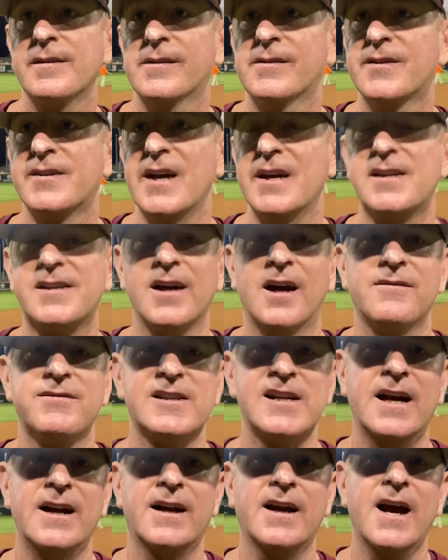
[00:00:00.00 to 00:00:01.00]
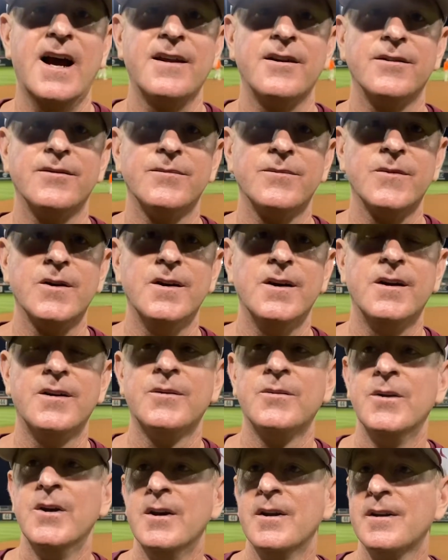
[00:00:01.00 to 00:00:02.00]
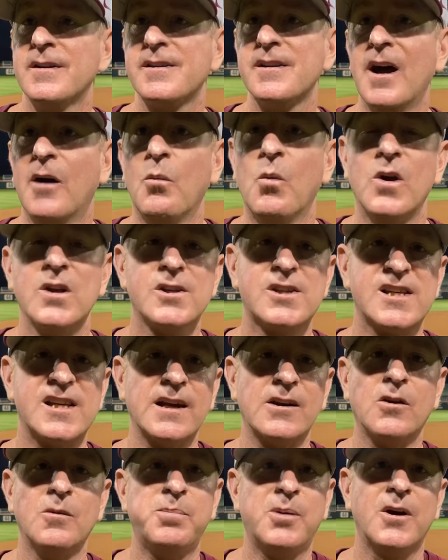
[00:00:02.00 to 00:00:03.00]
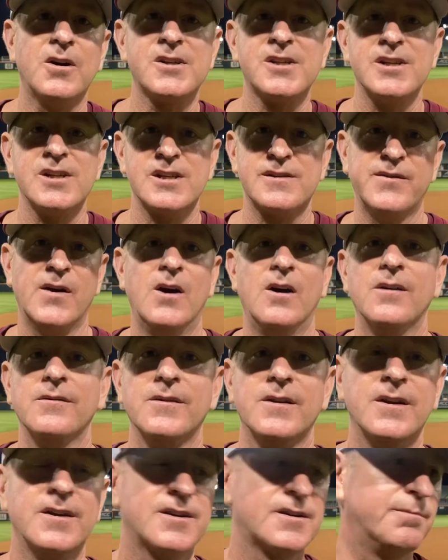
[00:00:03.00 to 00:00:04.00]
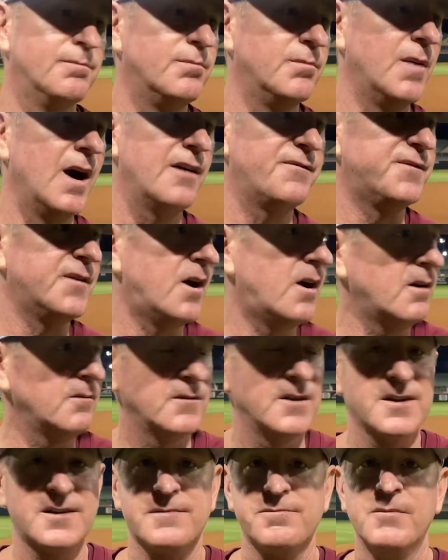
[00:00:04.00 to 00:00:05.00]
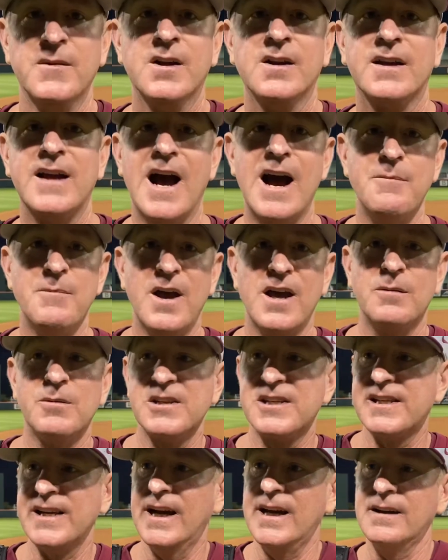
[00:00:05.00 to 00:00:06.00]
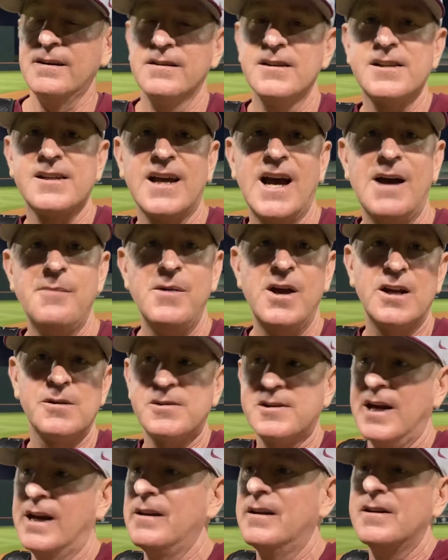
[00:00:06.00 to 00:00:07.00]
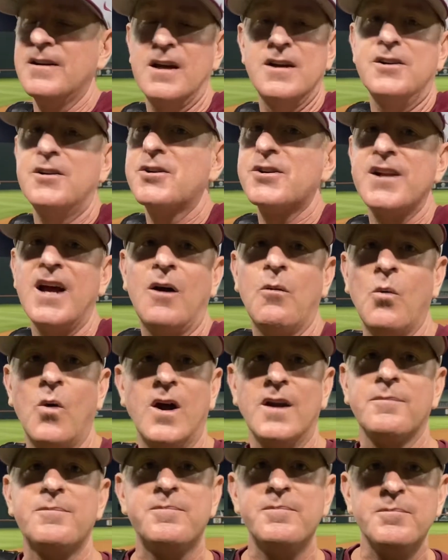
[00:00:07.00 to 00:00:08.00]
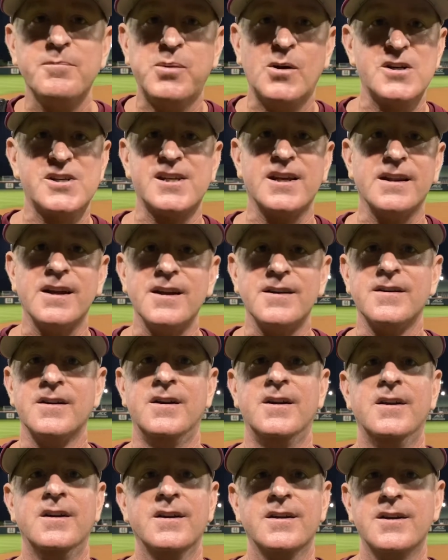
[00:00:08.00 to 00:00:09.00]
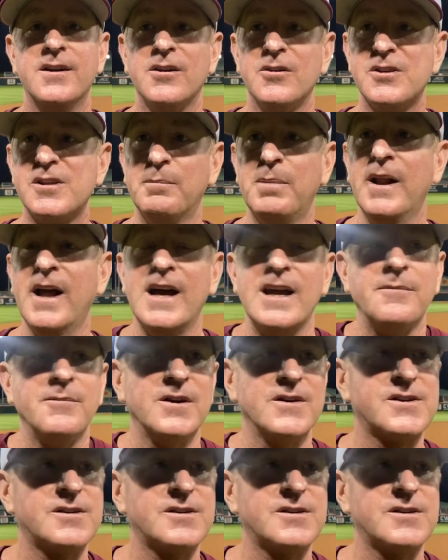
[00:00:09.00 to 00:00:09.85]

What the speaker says: Stay tough, stay together. It's not one single person's fault. It's my fault. This guy made a mistake. This guy made a mistake. There's not one person that, you know, to blame.